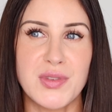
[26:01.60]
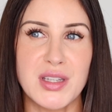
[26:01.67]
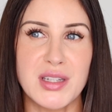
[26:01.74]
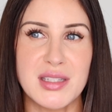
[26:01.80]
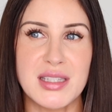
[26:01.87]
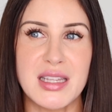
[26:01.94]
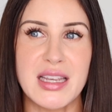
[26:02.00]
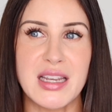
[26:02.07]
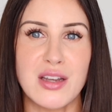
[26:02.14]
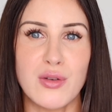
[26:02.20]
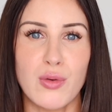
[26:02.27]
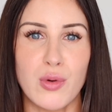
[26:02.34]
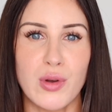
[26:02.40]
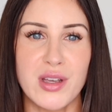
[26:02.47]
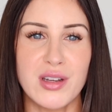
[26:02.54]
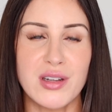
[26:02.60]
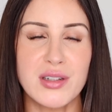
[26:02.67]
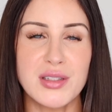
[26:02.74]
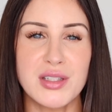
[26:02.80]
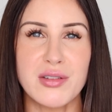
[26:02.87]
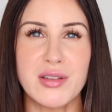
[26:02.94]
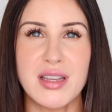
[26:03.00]
feels like an oil,
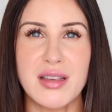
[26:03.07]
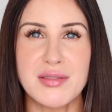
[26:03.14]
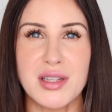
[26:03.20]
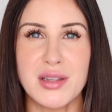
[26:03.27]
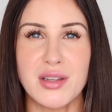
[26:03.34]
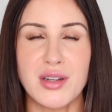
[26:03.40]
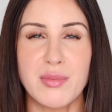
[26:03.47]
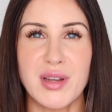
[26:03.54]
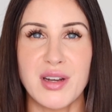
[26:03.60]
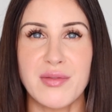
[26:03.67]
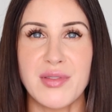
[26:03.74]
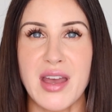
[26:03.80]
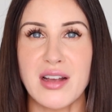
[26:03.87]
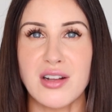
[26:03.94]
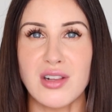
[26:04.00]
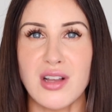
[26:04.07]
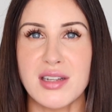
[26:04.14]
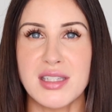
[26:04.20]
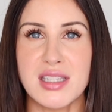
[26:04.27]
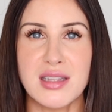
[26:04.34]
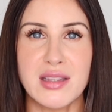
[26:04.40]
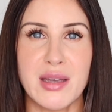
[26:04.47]
so it gives a little bit of that
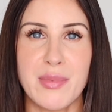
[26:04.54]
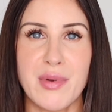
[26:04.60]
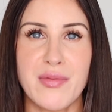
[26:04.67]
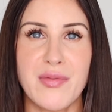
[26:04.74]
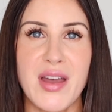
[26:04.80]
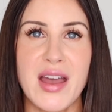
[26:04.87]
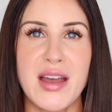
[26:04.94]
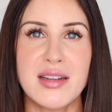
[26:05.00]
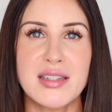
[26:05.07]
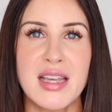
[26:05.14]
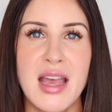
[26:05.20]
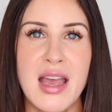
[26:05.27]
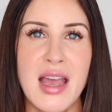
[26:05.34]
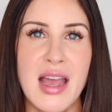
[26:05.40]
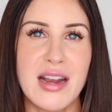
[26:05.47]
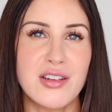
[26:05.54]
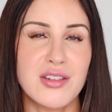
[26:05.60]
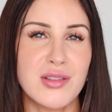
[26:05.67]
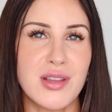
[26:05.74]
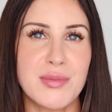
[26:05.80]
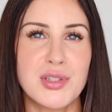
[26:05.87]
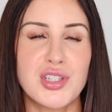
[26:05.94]
glossy lip effect, and
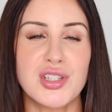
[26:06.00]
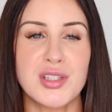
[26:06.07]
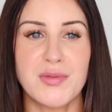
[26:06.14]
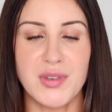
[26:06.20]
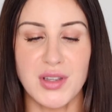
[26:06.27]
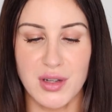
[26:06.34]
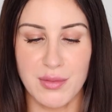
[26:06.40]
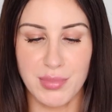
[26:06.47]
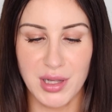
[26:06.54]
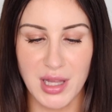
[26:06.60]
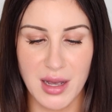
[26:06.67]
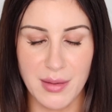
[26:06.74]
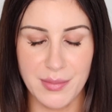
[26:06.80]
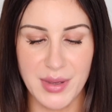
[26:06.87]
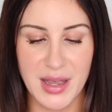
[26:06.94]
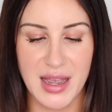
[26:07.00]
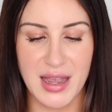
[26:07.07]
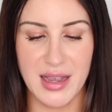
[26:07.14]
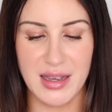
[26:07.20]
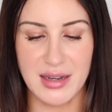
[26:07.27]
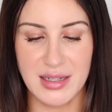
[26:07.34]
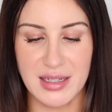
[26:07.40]
your lips just feel plump,
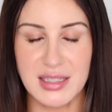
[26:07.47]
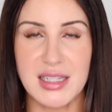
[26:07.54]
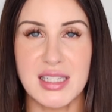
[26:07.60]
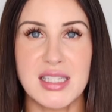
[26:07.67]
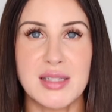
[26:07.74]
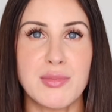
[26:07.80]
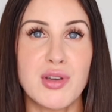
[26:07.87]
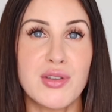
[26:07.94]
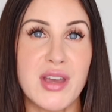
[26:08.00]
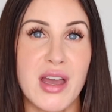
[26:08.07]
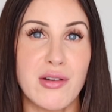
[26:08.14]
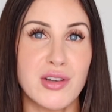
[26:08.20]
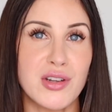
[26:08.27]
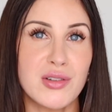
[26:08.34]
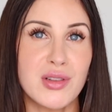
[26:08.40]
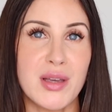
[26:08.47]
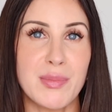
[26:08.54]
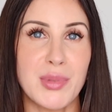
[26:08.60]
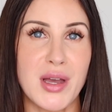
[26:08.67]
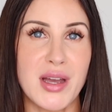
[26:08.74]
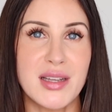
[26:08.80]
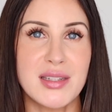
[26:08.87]
and it does smooth out your lip
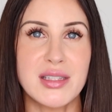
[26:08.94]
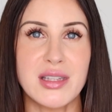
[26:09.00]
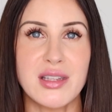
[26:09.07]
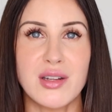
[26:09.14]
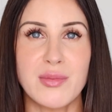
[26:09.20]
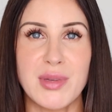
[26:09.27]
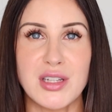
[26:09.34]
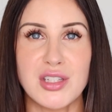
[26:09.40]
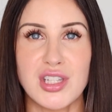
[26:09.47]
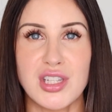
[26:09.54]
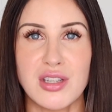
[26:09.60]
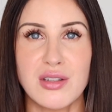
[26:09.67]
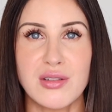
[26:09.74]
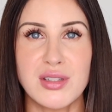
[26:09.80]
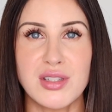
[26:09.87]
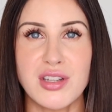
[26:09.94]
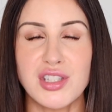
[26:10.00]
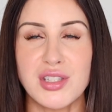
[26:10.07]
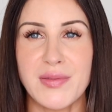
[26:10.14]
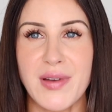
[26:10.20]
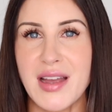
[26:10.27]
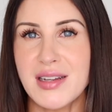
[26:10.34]
lines a little bit too. So I
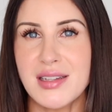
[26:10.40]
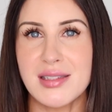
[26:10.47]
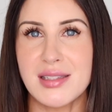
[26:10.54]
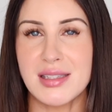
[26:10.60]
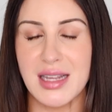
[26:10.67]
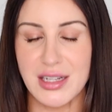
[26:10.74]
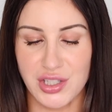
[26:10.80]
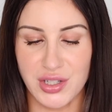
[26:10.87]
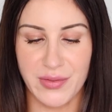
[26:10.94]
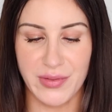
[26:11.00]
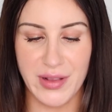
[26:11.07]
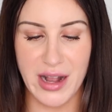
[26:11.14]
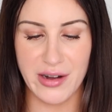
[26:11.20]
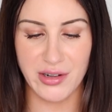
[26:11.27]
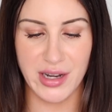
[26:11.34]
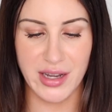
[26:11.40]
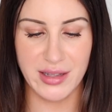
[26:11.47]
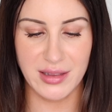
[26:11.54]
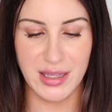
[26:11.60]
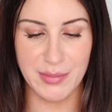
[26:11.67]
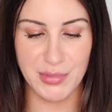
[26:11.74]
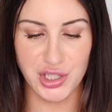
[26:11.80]
just find it such a flattering
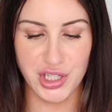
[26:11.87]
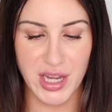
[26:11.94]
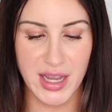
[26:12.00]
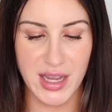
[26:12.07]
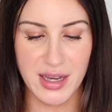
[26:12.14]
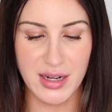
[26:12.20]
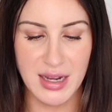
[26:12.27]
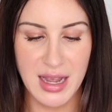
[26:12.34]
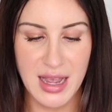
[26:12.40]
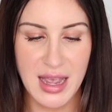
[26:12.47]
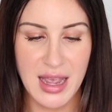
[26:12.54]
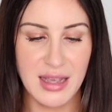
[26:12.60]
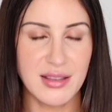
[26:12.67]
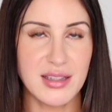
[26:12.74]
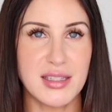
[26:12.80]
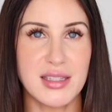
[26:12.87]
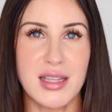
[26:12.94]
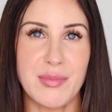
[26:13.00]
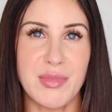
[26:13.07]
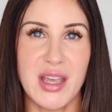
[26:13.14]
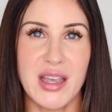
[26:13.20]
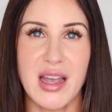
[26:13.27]
lip shade. This is
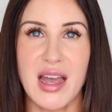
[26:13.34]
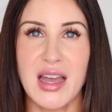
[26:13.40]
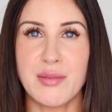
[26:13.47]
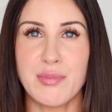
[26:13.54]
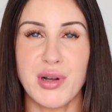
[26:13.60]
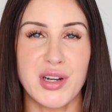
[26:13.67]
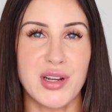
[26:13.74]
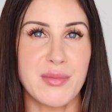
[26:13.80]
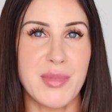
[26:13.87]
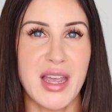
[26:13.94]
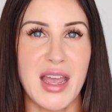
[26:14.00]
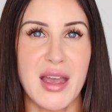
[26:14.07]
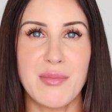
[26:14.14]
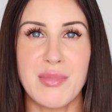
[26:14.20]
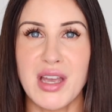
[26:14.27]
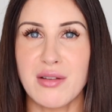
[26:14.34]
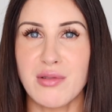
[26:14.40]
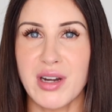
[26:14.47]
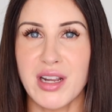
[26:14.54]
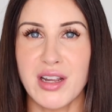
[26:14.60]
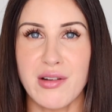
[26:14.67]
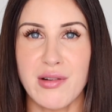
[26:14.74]
something I put in my handbag
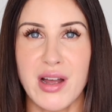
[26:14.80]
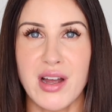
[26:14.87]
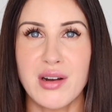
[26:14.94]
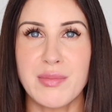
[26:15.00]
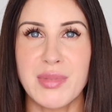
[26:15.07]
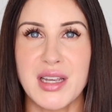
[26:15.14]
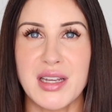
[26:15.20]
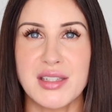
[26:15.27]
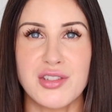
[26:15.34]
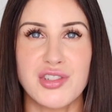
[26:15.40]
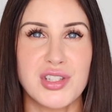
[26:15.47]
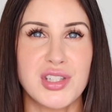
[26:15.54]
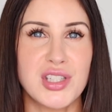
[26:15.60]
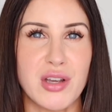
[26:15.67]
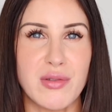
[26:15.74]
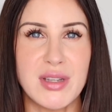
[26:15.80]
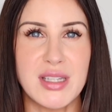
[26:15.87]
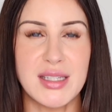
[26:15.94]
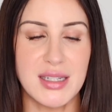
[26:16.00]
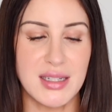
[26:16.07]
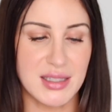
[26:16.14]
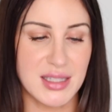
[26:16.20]
when I go out because it's just so
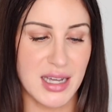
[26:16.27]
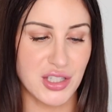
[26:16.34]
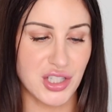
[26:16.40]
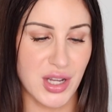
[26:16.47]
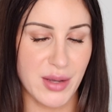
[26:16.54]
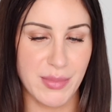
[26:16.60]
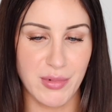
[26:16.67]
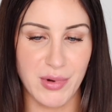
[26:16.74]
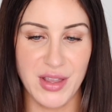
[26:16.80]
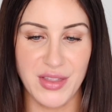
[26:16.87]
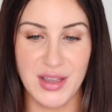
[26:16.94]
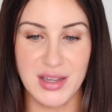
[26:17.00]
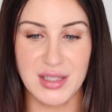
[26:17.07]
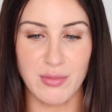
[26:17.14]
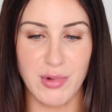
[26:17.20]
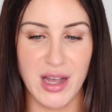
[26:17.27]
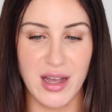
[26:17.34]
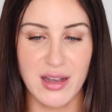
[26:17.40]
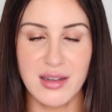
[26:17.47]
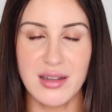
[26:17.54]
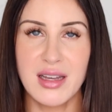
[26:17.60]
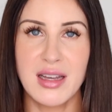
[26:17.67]
easy to touch up with as
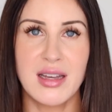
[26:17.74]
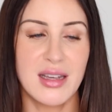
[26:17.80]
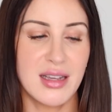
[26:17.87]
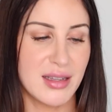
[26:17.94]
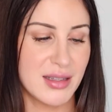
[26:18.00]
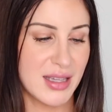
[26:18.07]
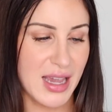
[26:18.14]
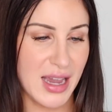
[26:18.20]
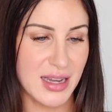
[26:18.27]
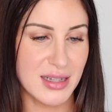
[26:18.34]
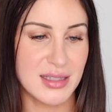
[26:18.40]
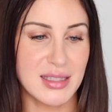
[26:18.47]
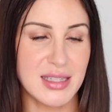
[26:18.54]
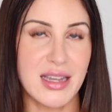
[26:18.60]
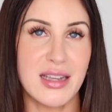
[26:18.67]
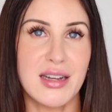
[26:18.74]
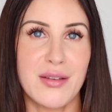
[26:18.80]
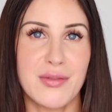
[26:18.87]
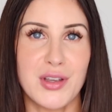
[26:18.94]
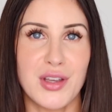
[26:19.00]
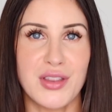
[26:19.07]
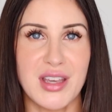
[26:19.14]
well. Can't say
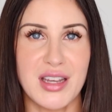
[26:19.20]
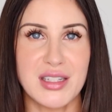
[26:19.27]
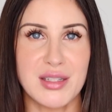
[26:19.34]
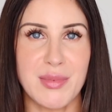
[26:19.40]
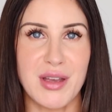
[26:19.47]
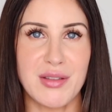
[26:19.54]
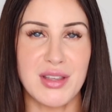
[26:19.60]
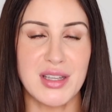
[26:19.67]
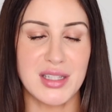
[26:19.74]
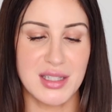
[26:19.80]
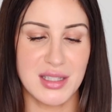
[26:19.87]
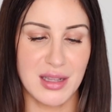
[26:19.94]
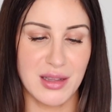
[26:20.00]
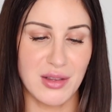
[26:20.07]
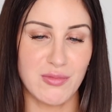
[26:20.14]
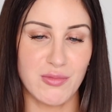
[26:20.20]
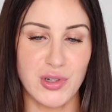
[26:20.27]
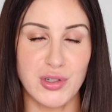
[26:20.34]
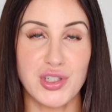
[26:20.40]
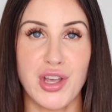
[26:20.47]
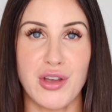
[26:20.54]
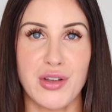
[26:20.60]
enough good things about this
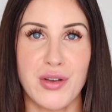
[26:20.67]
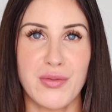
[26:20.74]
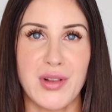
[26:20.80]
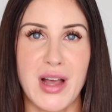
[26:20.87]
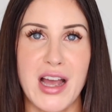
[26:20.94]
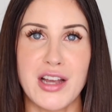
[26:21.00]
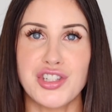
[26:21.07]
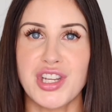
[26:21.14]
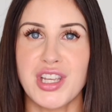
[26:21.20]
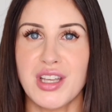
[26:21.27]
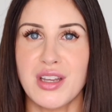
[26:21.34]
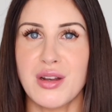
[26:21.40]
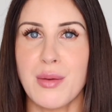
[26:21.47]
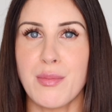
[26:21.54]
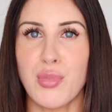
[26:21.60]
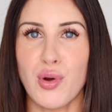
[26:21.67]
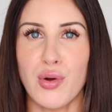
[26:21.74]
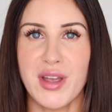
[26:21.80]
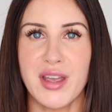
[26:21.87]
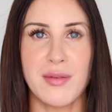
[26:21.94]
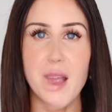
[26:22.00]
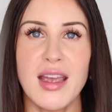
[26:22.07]
Rouge Coco Flash in
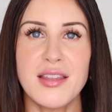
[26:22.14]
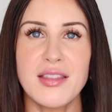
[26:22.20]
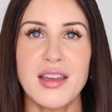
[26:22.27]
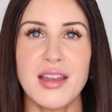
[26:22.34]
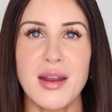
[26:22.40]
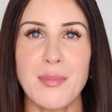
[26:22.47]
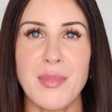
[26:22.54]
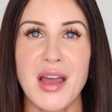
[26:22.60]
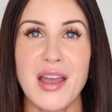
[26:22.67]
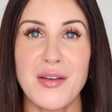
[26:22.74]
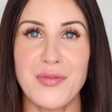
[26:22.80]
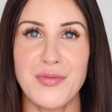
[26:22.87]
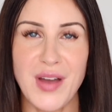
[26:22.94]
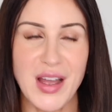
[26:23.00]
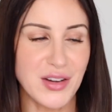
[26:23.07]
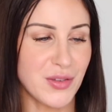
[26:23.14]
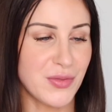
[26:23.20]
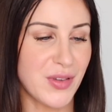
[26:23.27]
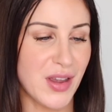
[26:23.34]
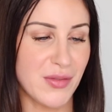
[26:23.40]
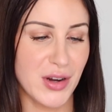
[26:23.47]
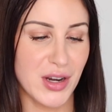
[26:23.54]
Boy. And then my final
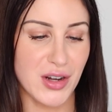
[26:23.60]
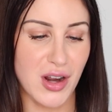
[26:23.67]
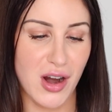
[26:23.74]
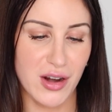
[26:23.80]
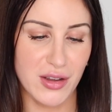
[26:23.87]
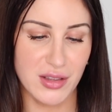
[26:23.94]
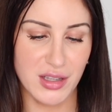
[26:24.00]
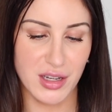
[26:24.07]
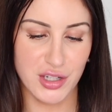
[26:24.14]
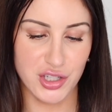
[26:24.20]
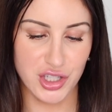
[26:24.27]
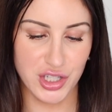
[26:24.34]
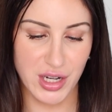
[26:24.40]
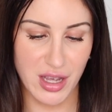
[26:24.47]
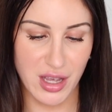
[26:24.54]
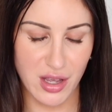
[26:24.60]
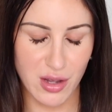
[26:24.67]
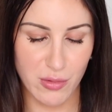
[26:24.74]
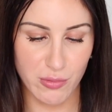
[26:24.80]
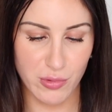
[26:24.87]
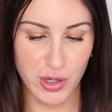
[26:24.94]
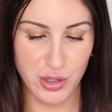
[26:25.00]
favorite are the
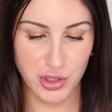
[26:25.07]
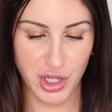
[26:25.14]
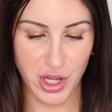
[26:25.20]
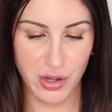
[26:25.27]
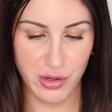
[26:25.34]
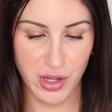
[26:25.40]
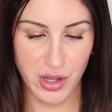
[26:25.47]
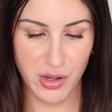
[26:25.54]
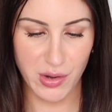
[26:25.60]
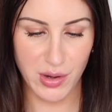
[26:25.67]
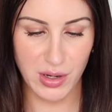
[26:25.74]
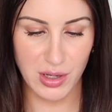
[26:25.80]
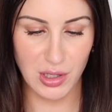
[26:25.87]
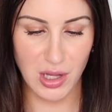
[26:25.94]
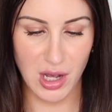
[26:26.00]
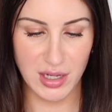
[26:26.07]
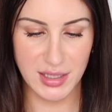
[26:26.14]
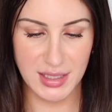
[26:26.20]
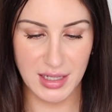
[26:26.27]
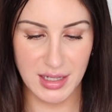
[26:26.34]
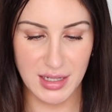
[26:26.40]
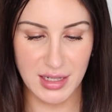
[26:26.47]
Chanel Rouge Coco
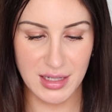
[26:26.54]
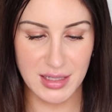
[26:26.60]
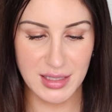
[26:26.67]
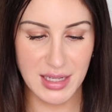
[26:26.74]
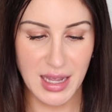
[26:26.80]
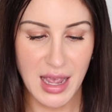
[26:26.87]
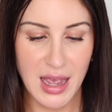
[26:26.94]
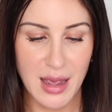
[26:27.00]
Glosses.